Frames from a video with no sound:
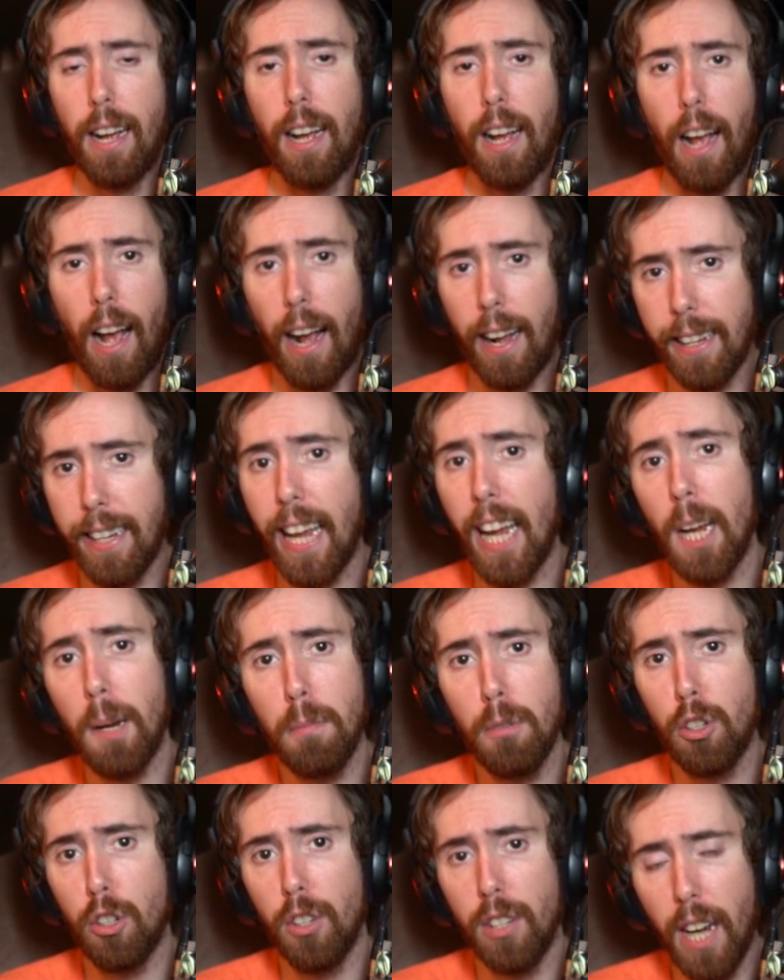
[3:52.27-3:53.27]
A
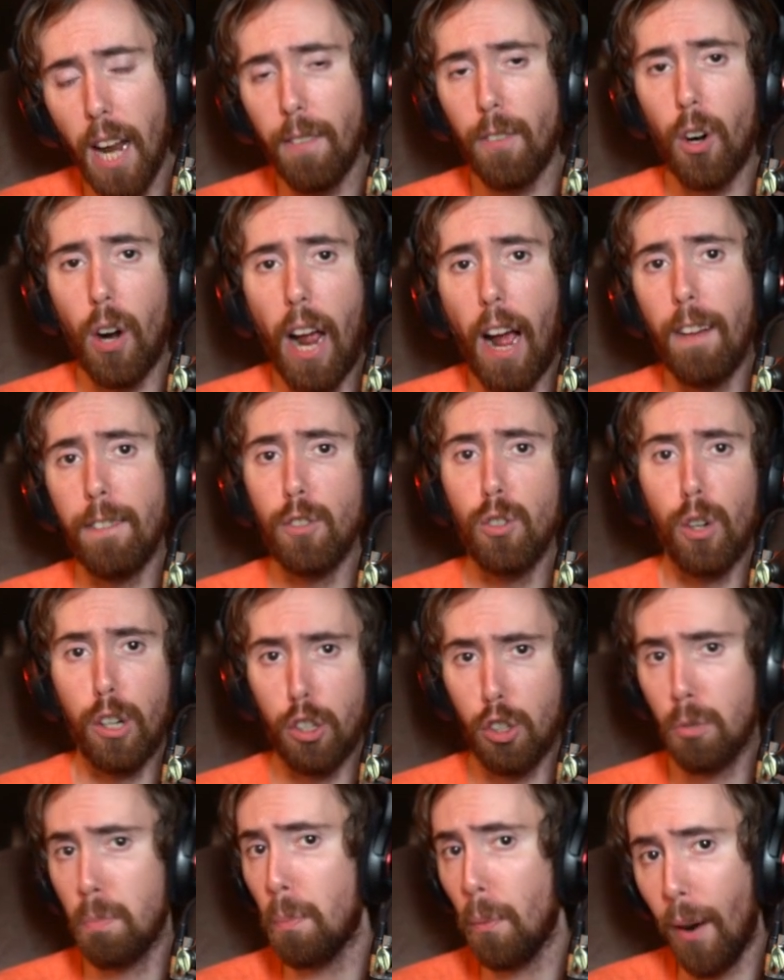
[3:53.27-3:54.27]
game should never have to
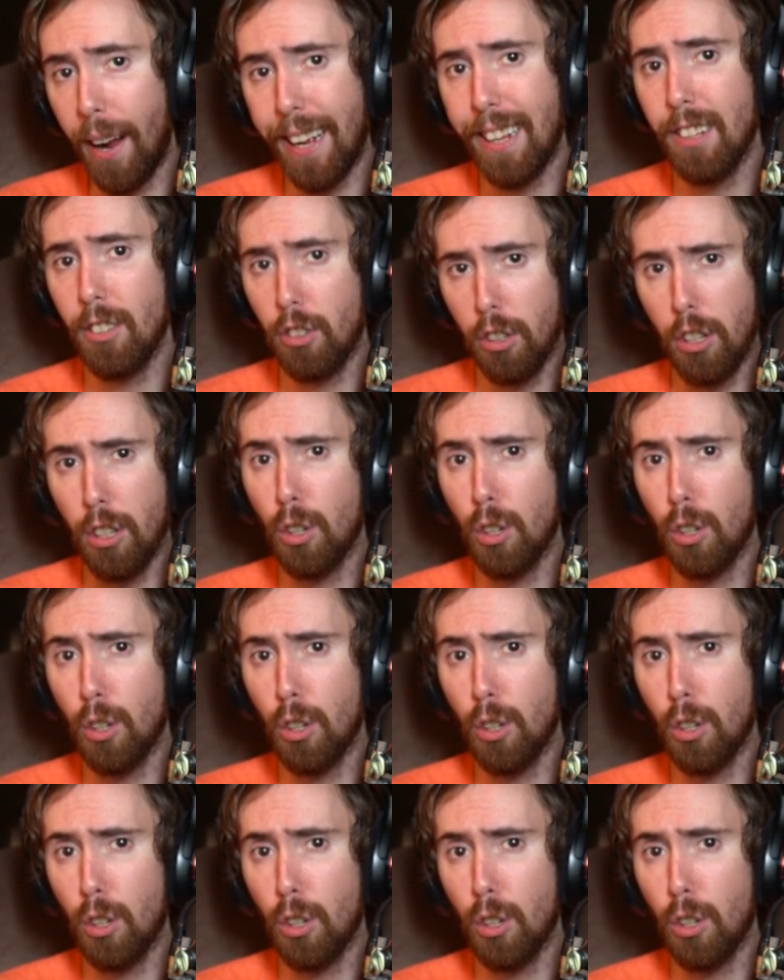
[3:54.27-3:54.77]
explain to